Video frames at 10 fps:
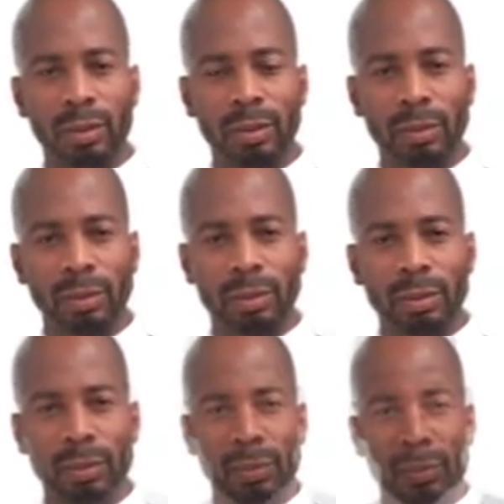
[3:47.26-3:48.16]

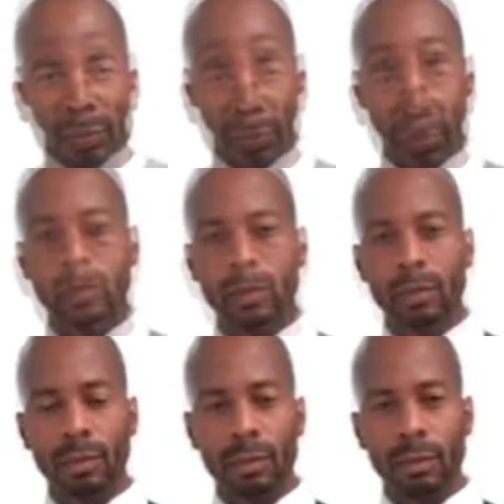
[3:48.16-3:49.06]

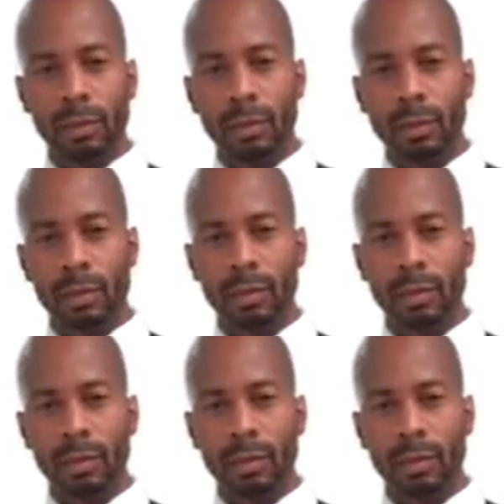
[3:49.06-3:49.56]
(no one is talking)